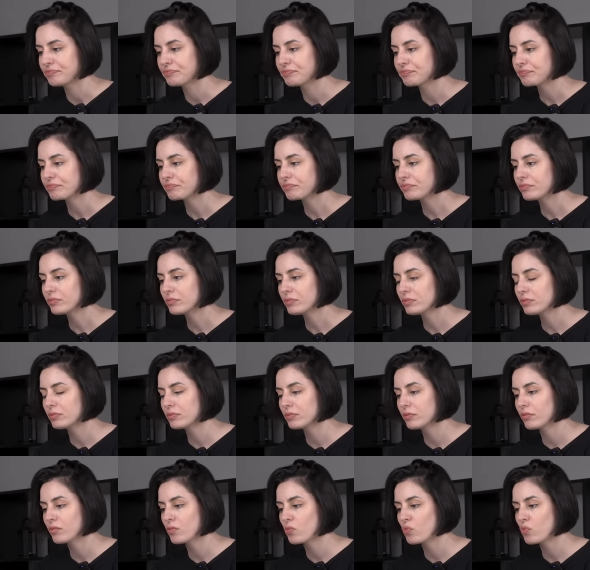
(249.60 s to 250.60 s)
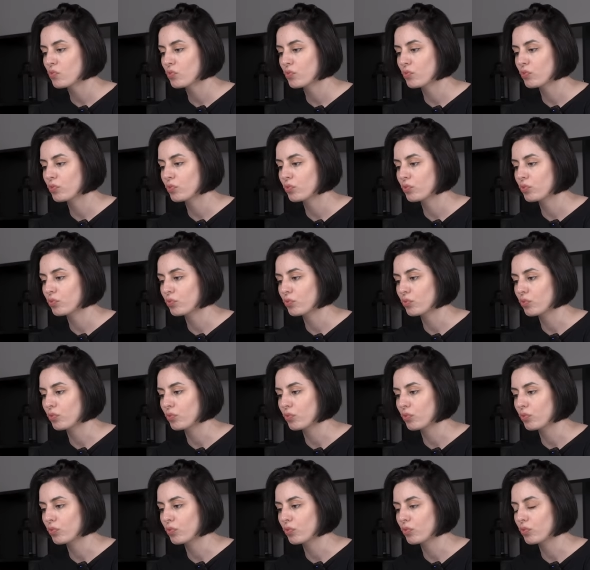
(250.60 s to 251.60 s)

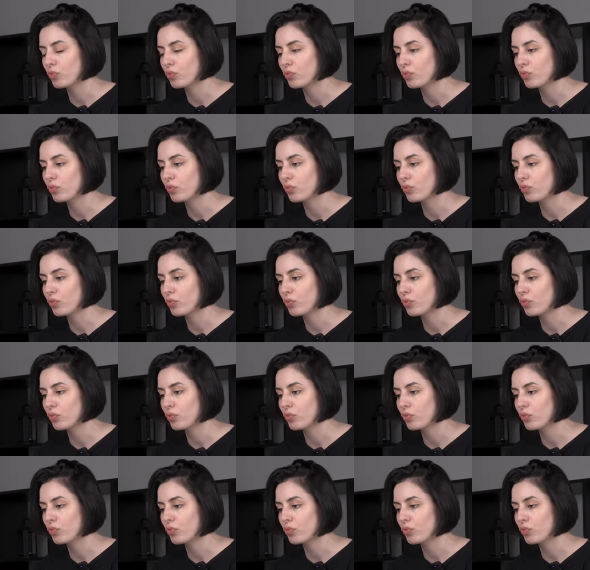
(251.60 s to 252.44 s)
Nobody speaks.